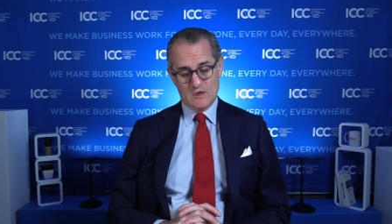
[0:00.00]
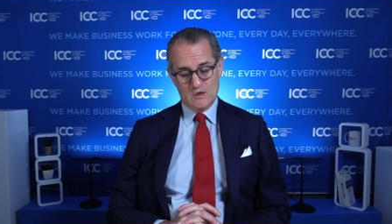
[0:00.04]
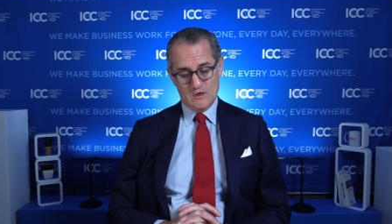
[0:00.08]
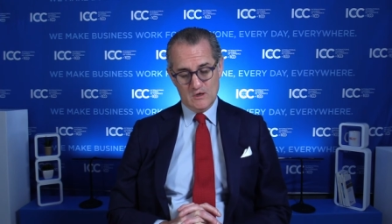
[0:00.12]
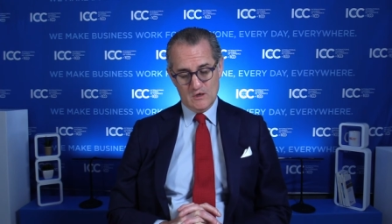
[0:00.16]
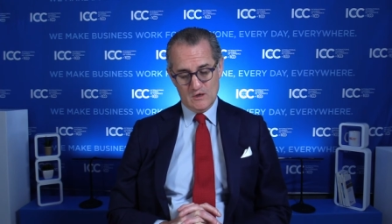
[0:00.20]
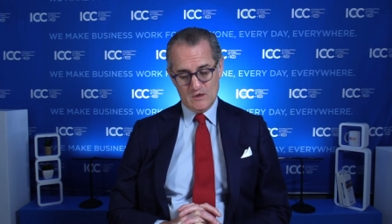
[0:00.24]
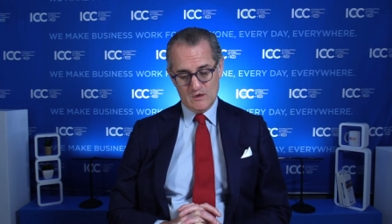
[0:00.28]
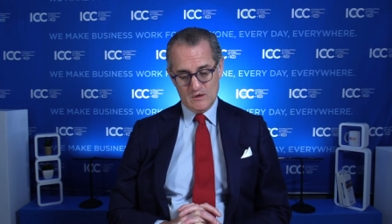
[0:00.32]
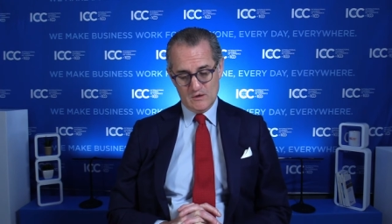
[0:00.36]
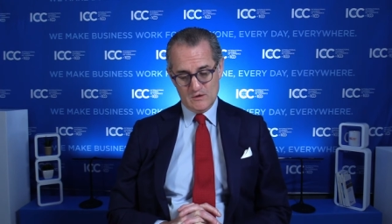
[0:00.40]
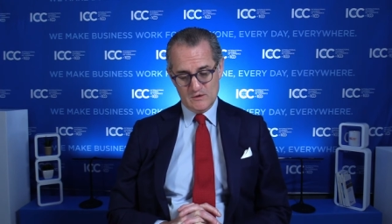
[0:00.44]

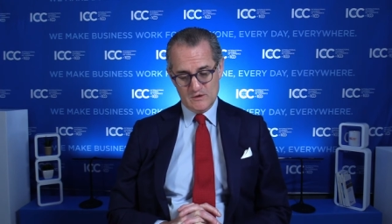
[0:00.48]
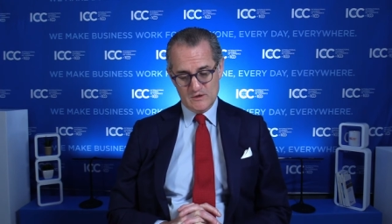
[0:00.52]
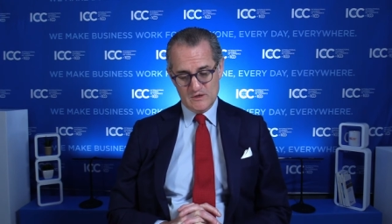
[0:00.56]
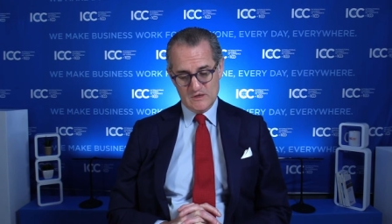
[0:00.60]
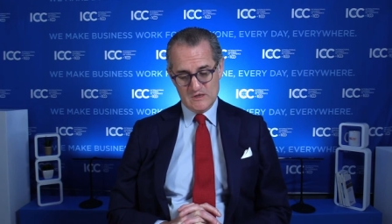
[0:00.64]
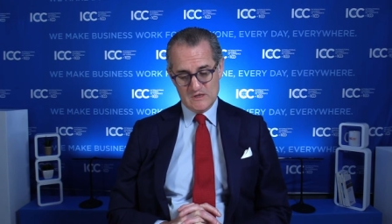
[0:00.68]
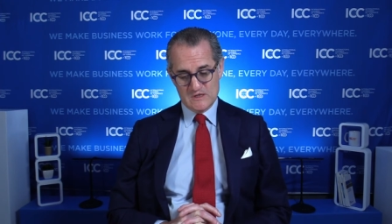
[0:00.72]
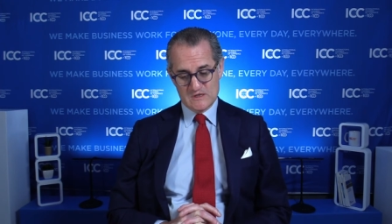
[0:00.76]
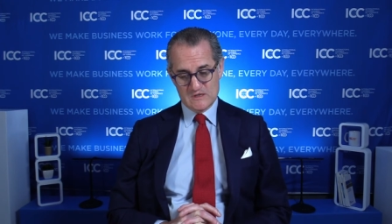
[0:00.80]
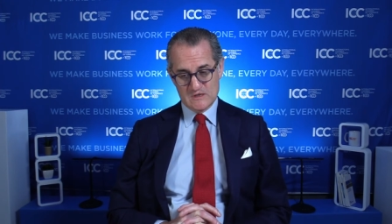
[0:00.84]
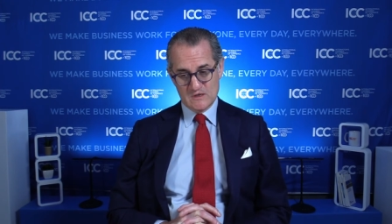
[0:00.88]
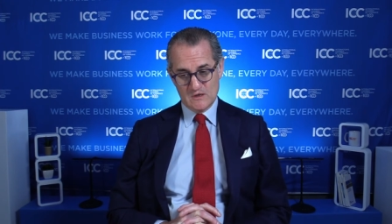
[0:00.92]
uh,
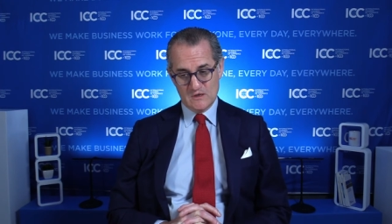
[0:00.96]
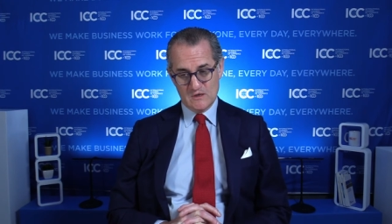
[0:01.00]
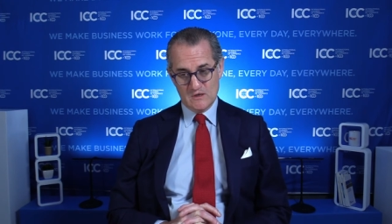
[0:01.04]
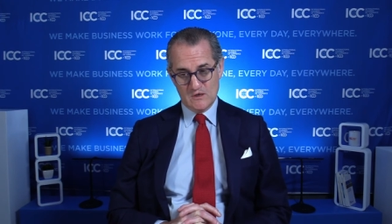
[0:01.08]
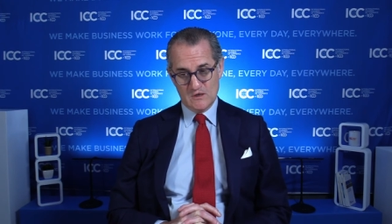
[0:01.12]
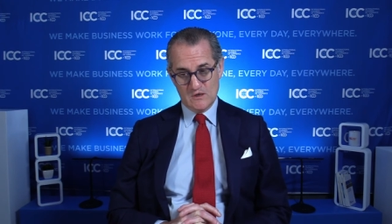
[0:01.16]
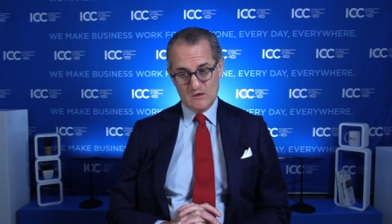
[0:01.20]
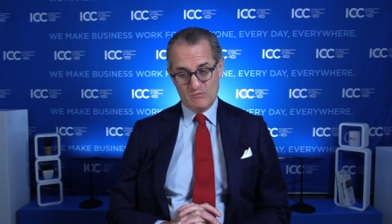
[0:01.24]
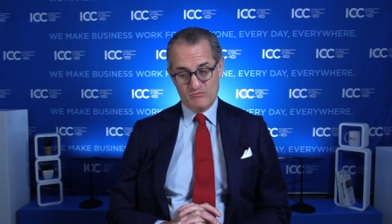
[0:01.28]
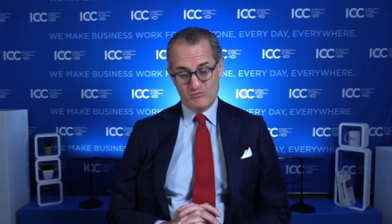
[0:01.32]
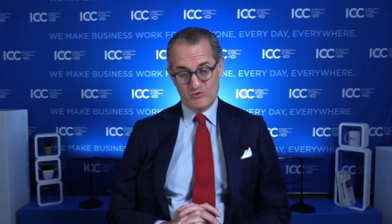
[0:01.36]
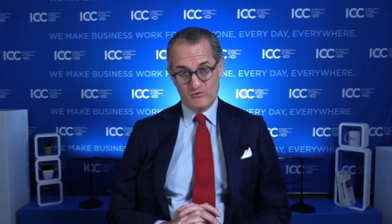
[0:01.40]
these
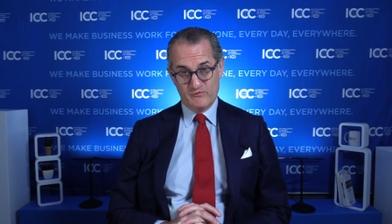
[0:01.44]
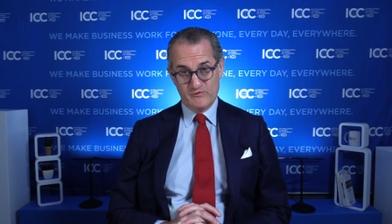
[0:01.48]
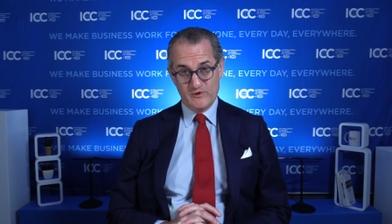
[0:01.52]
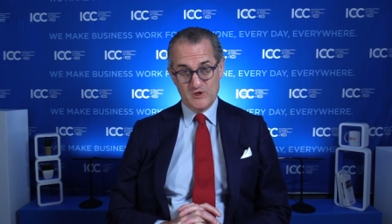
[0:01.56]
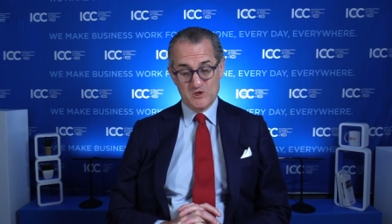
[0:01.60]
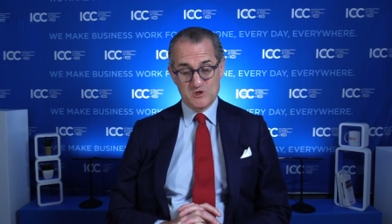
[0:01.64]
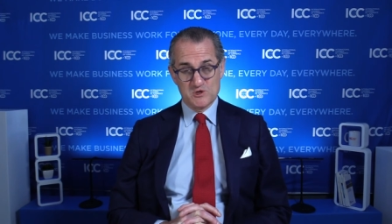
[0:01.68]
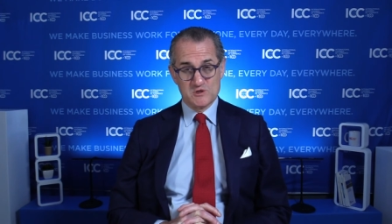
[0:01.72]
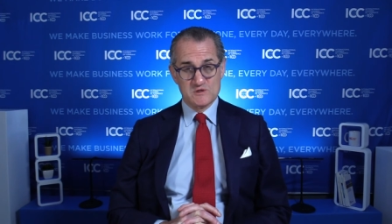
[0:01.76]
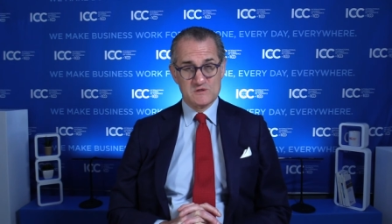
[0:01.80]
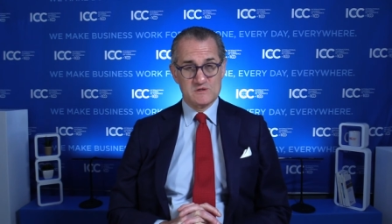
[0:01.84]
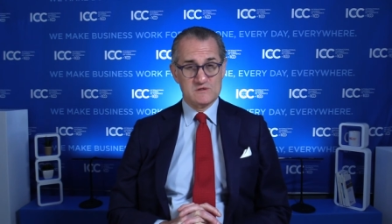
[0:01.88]
uh,
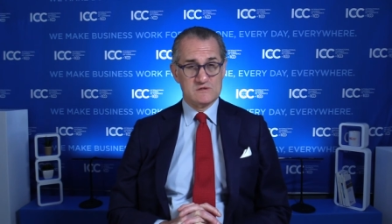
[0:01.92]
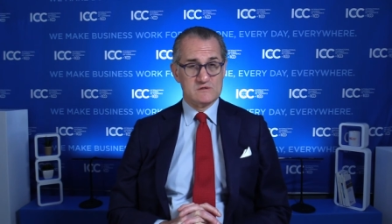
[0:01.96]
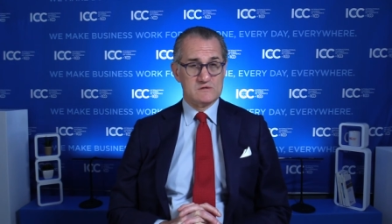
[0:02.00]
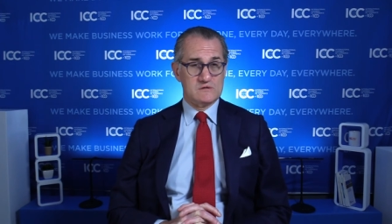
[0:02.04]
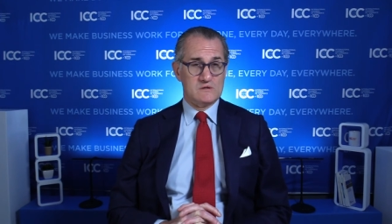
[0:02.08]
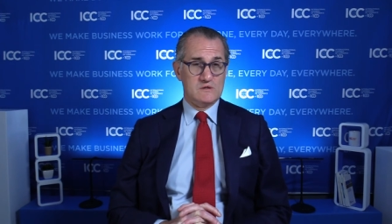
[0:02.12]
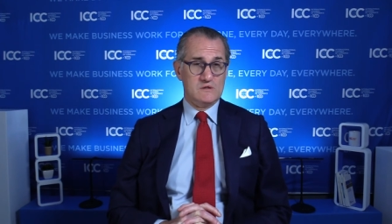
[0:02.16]
provisions.